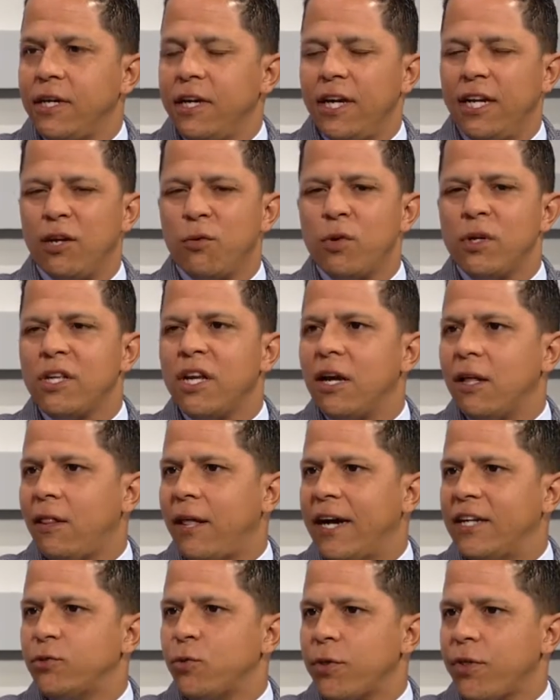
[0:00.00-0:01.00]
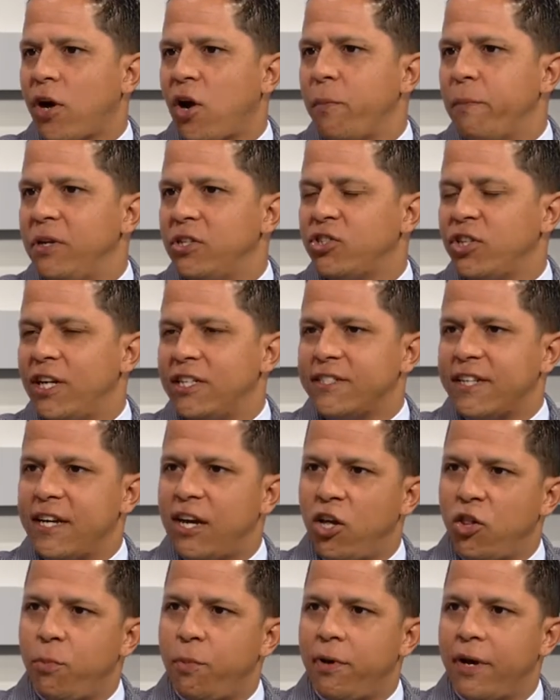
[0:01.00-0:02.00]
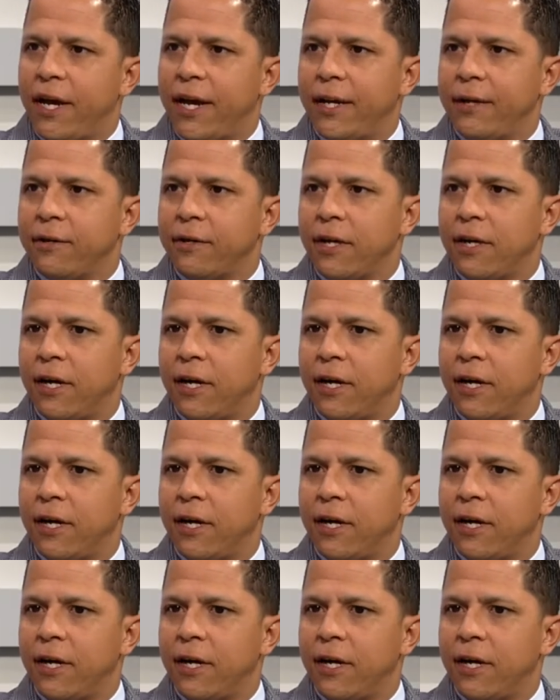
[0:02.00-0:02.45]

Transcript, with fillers: and it really aligns with our mission as a health plan.